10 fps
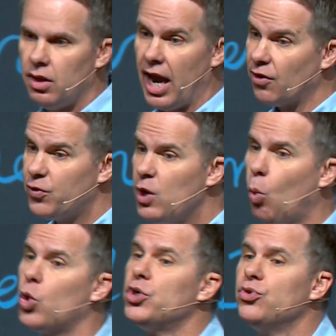Every
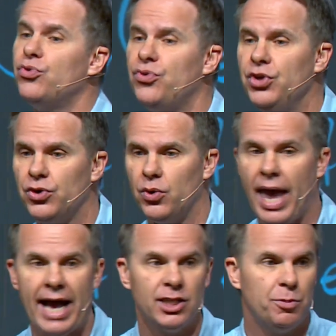worldview
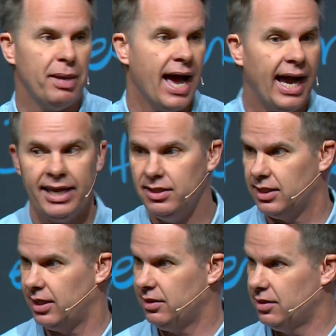has behind
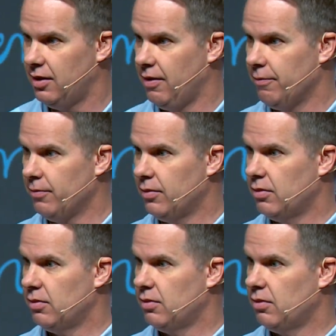it
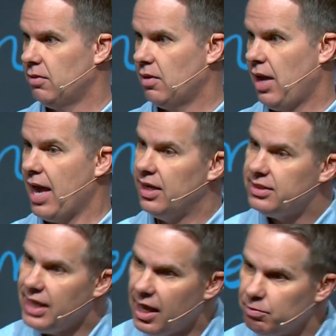an
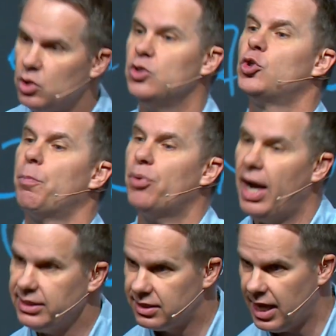attempt to
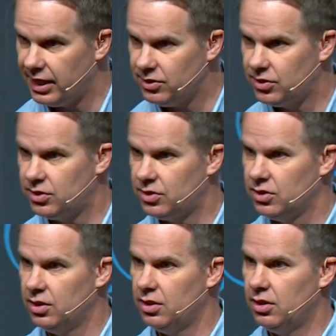process
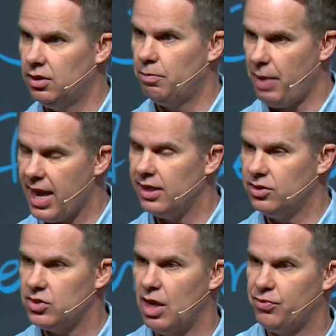pain
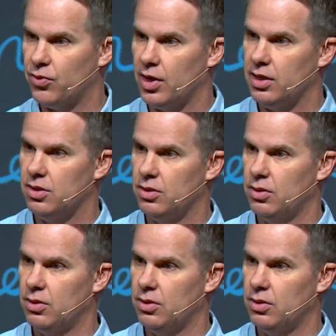and suffering.